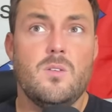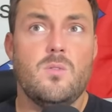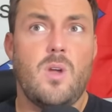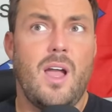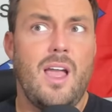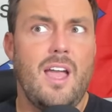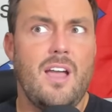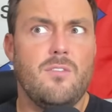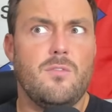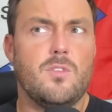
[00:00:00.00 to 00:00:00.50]

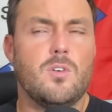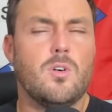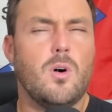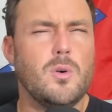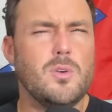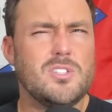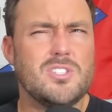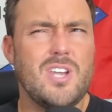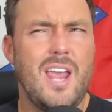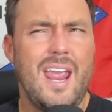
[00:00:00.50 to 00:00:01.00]
I have
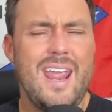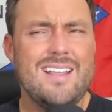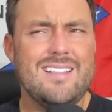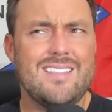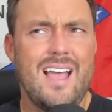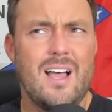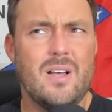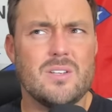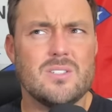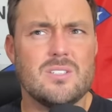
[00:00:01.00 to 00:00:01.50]
close to
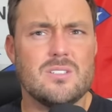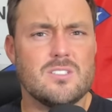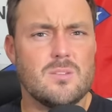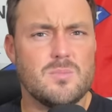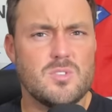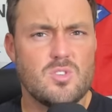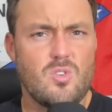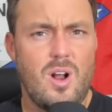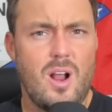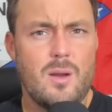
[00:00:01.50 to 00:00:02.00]
8,000
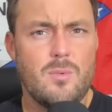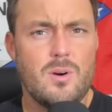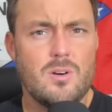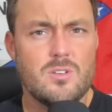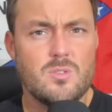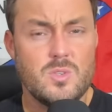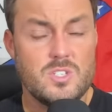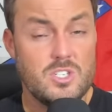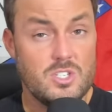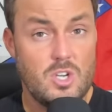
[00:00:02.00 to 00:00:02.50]
subscribers,
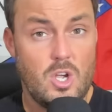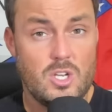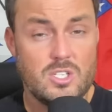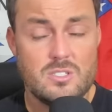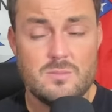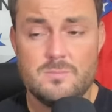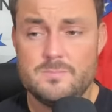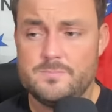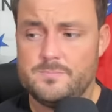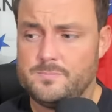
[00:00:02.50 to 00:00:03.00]
which is
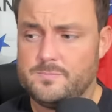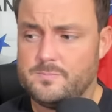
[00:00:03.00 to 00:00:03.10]
awesome.